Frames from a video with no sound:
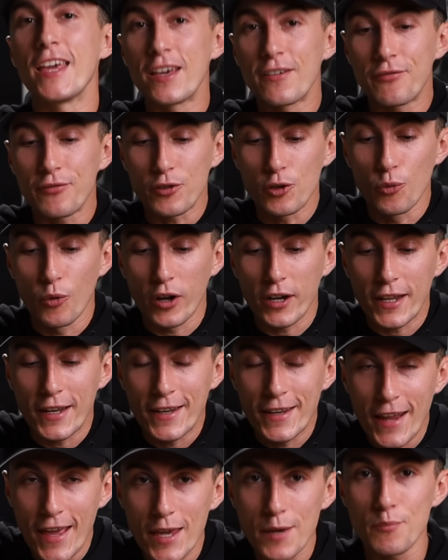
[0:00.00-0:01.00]
If you want a
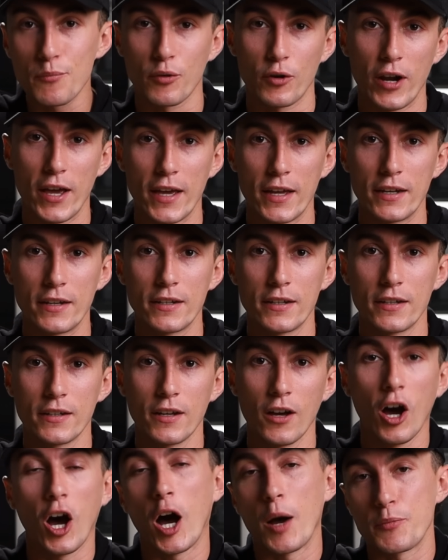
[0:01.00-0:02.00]
name brand
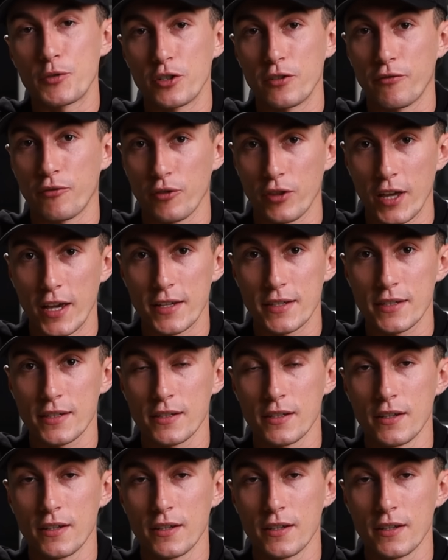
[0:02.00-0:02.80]
option for this,